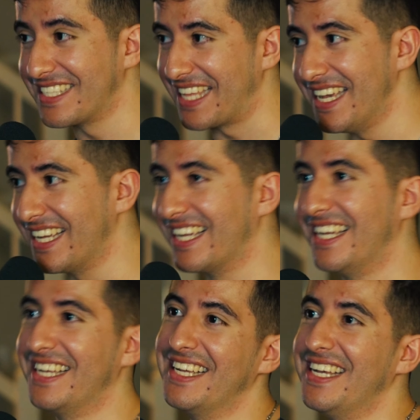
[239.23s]
a thing.
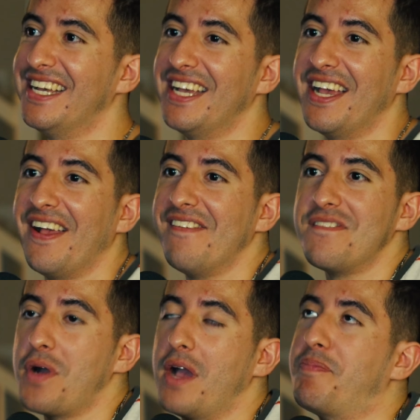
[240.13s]

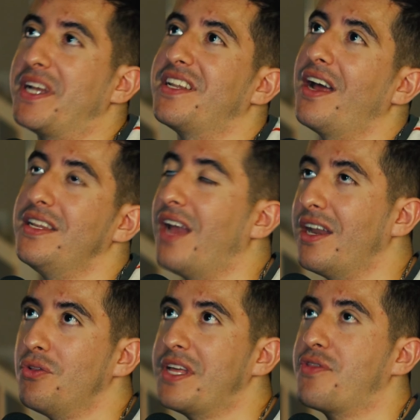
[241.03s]
Yeah. But not
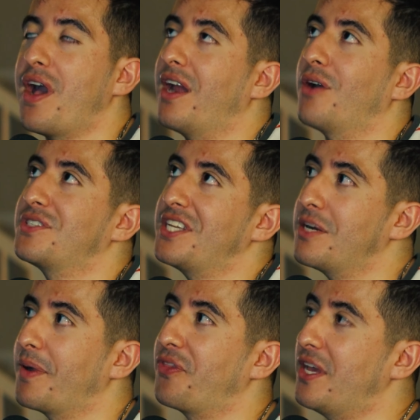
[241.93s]
only that, I was thinking about the